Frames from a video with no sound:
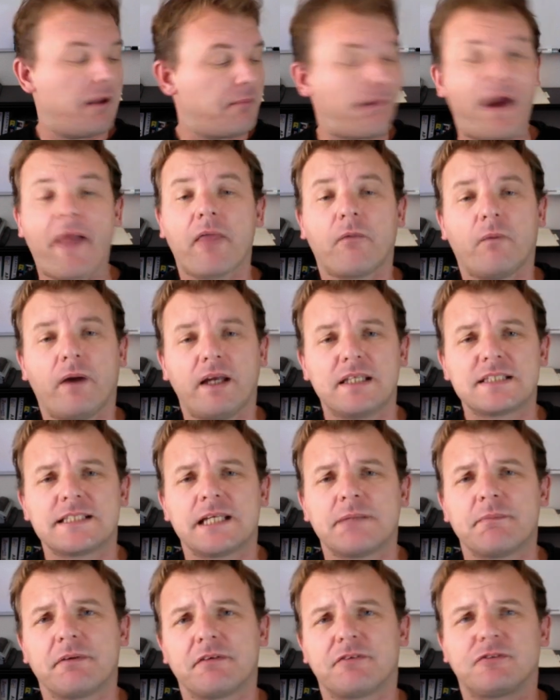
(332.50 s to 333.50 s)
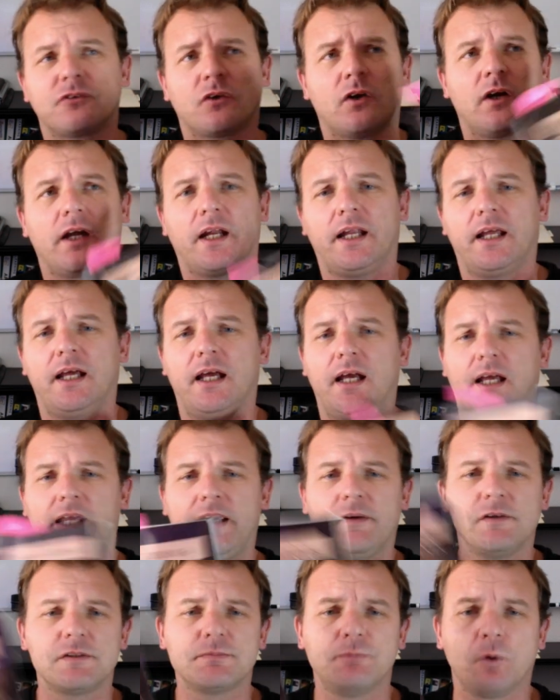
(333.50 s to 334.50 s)
the way, Sigmund Freud,
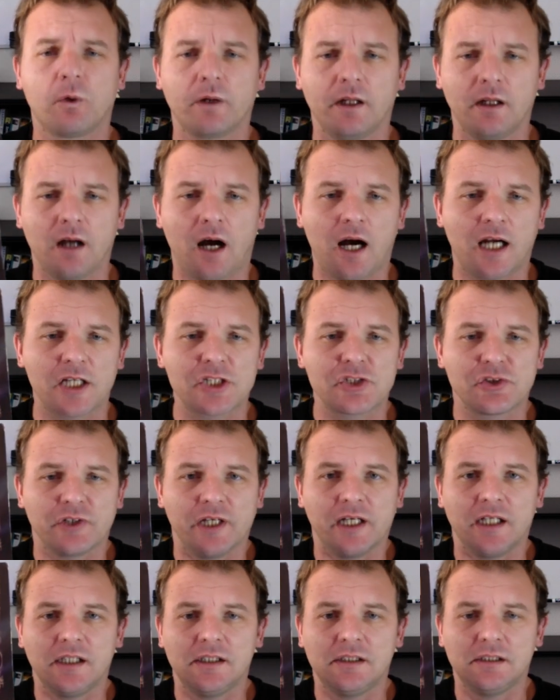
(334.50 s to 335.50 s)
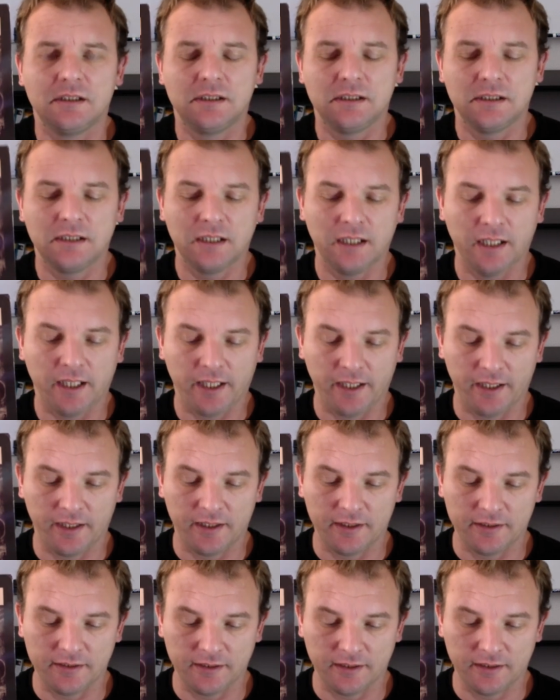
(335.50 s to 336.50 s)
he was born in Austria,
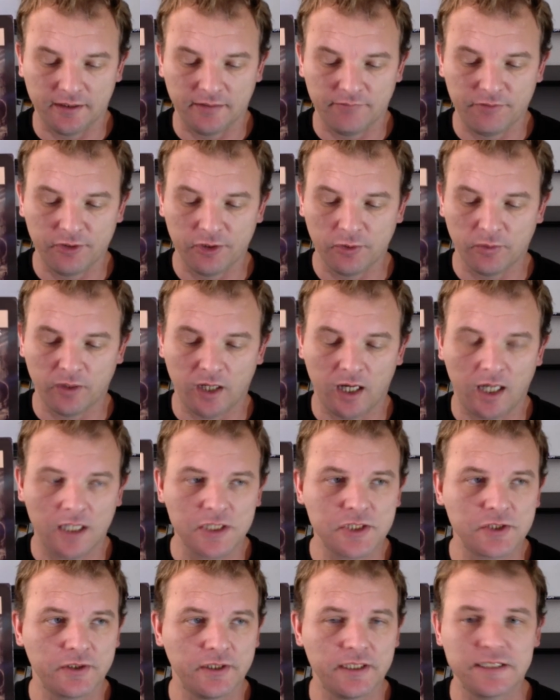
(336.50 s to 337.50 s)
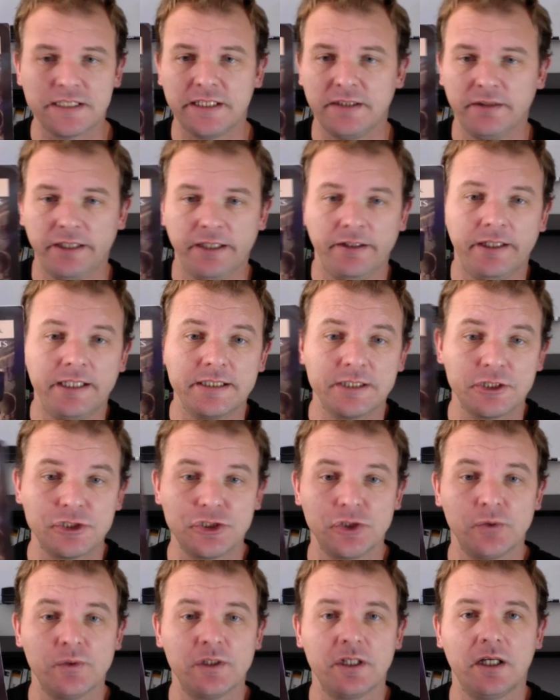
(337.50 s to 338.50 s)
and if you don't know what Austria is, he's a
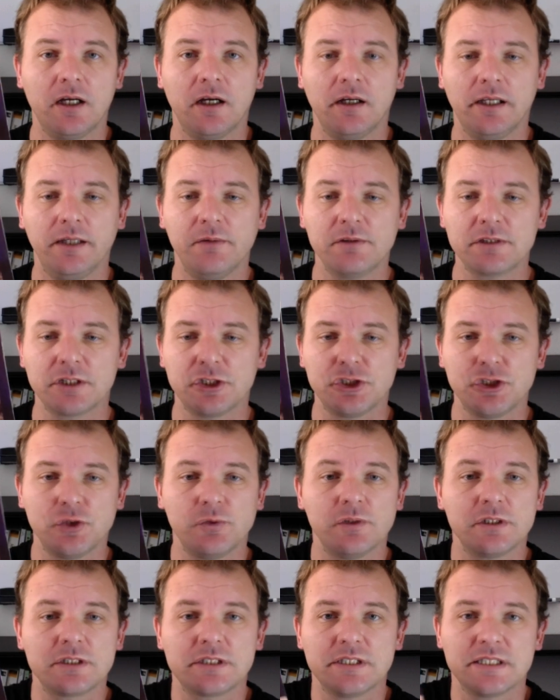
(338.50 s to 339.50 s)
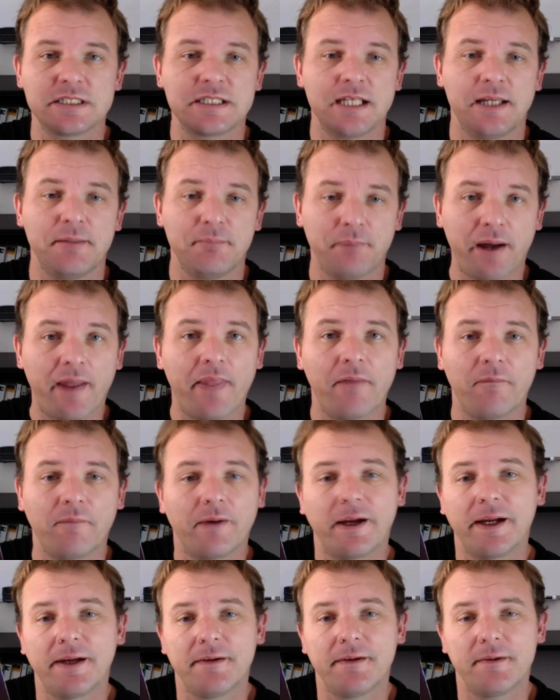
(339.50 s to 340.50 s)
Jew. He was a Jewish descent, by the
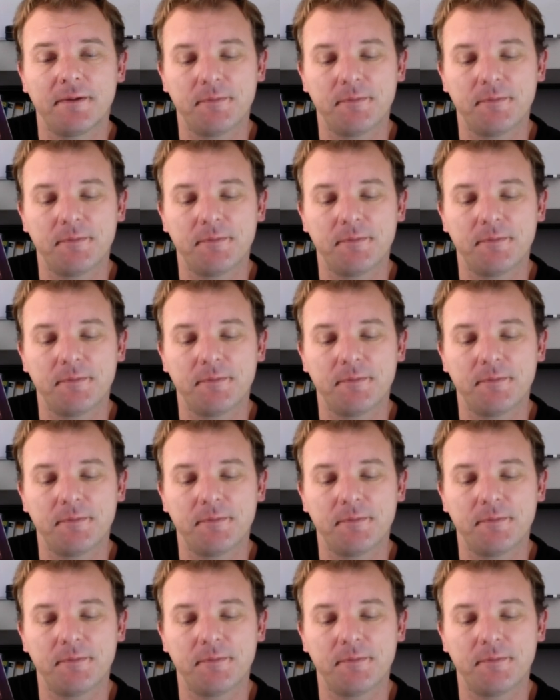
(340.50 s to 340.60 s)
way.